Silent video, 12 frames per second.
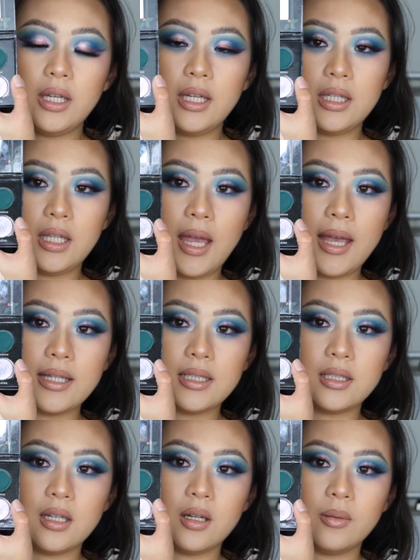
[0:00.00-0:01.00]
It
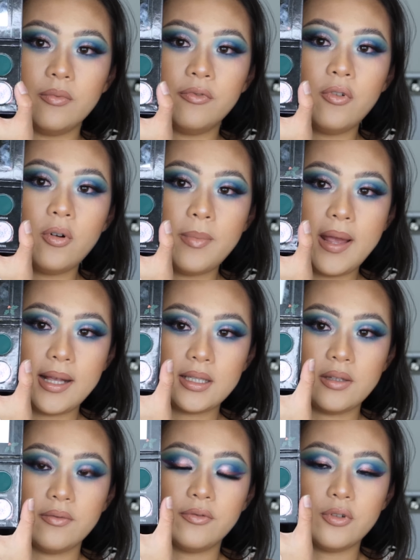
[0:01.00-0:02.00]
has 4
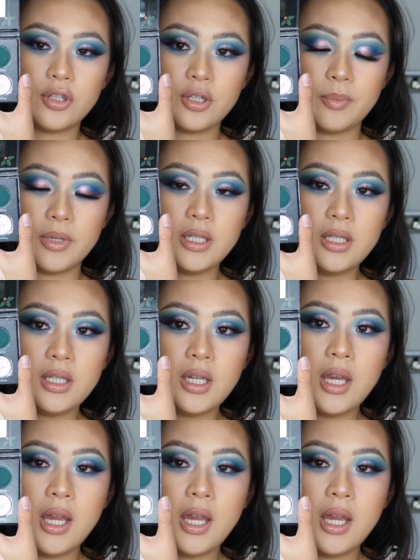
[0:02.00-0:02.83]
mattes and 4 shimmers.